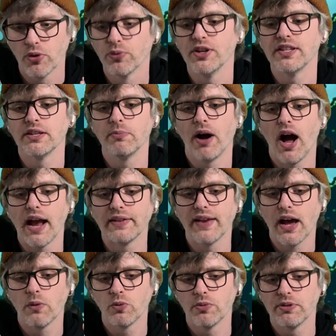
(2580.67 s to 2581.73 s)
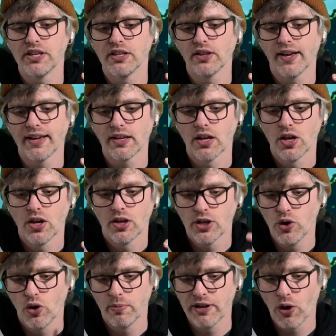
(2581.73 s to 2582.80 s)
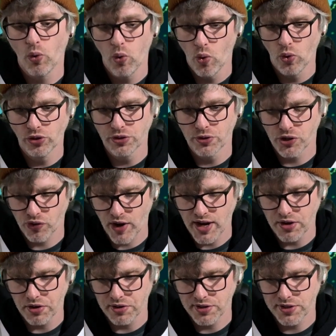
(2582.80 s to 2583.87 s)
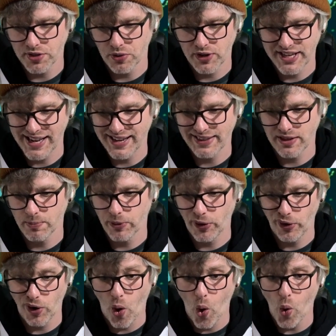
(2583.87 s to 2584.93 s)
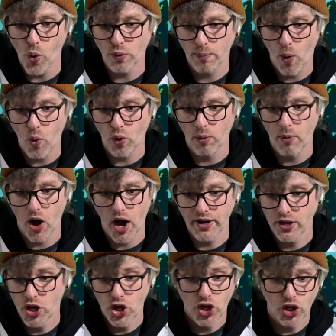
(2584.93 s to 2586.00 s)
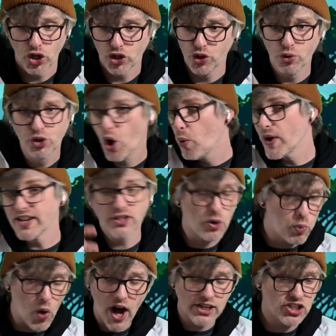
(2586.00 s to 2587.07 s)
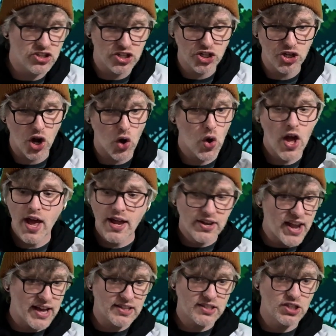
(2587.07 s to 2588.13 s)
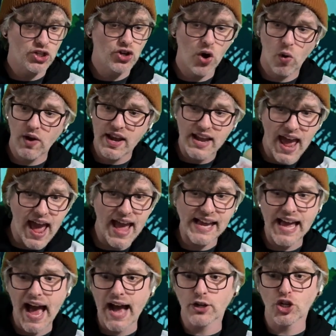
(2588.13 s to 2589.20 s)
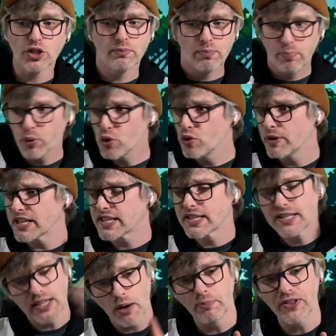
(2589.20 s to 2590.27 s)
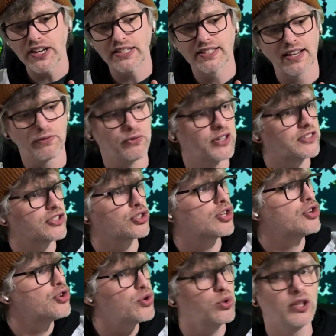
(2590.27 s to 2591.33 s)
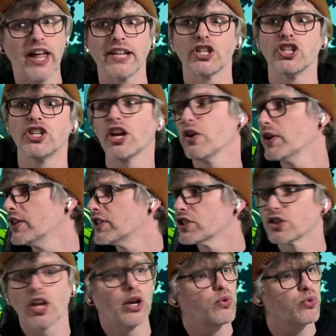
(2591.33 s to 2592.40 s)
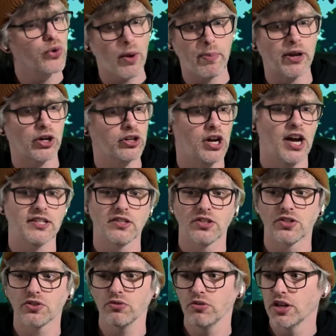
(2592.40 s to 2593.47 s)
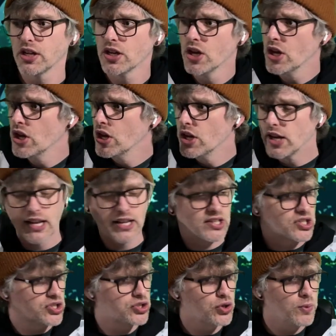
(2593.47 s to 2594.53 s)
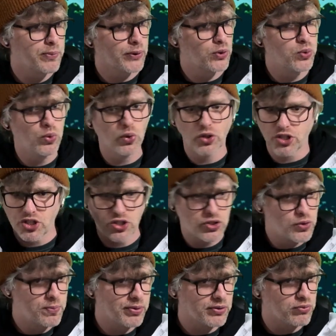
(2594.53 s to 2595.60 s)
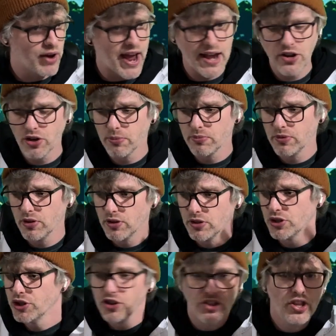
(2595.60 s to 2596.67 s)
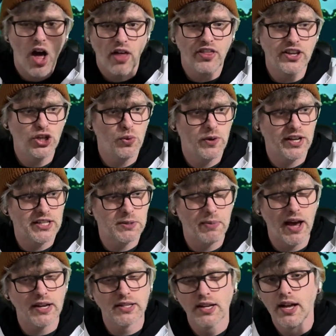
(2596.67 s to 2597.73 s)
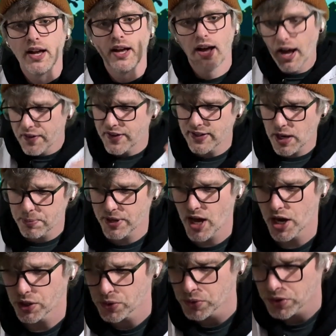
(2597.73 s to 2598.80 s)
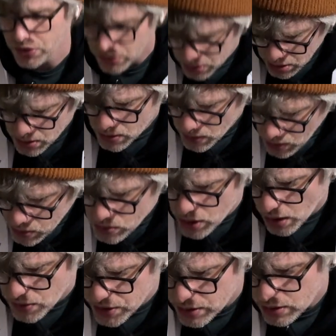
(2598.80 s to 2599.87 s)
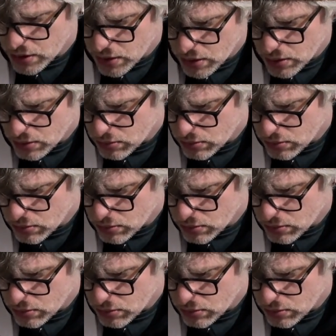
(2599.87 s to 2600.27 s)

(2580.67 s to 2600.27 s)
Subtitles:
The reason behind that would be like, it'd be a whole new trainer, so getting them their own Pokemon. You go in to watch the show. Next thing you know, an egg hatches. Boom! It's something different. There's a new legendary just like ripping across the screen. It's super cool. It's super random. Nothing you would expect. I think that'd be kind of cool. Who knows?